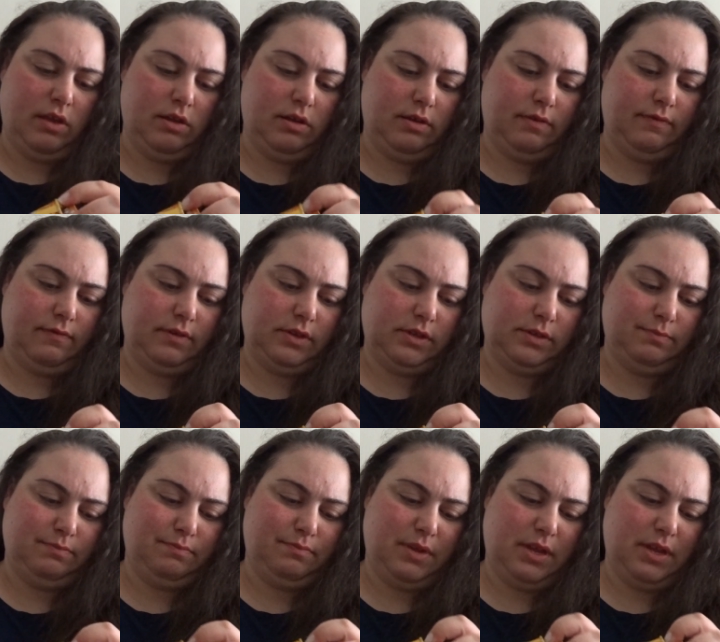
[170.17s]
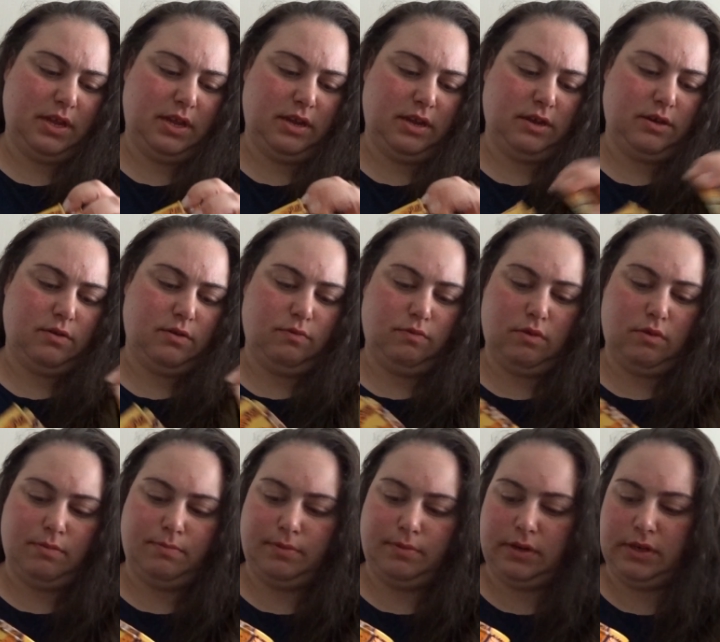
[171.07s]
if it's being
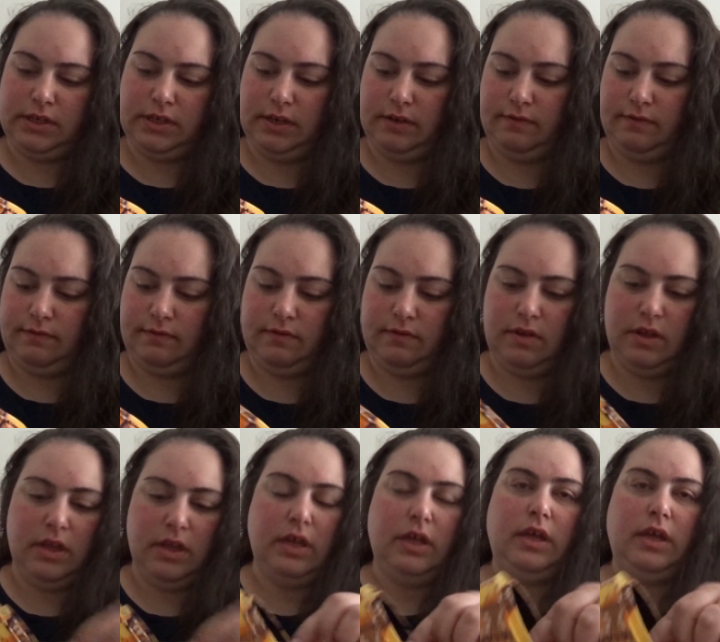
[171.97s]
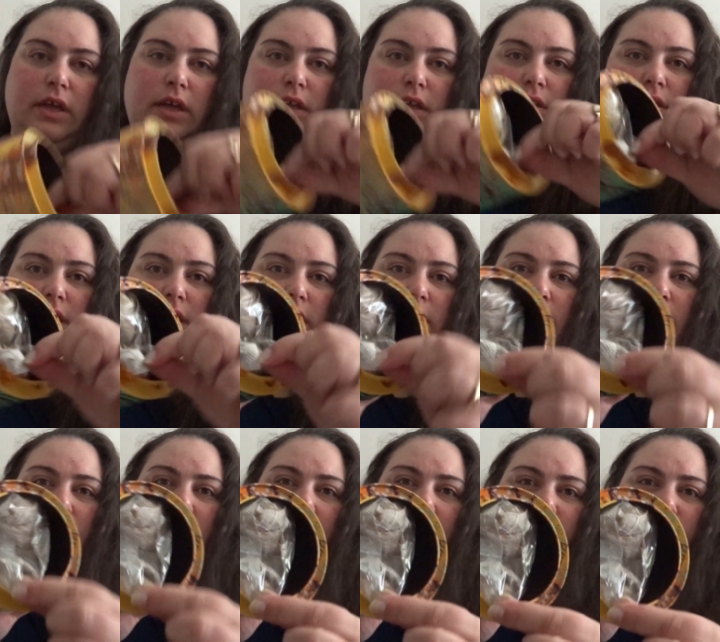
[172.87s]
cooperative and then you
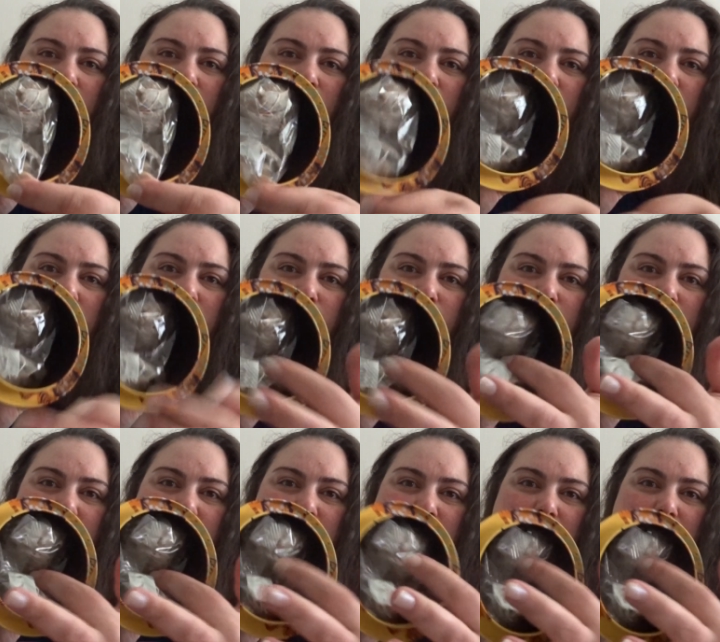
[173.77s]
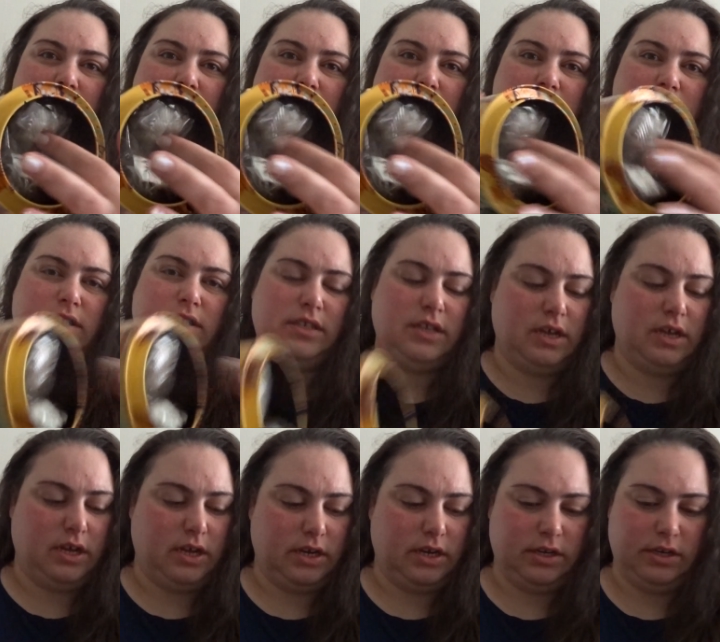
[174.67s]
have the Christmas tea
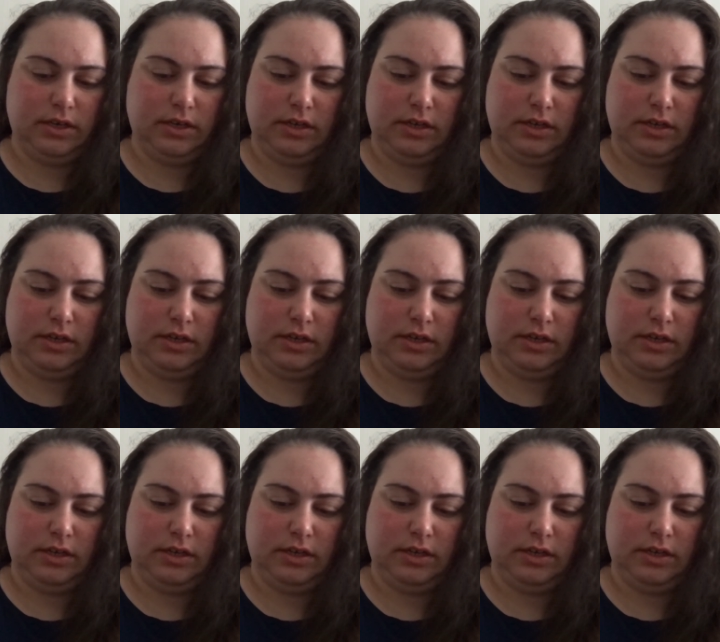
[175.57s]
inside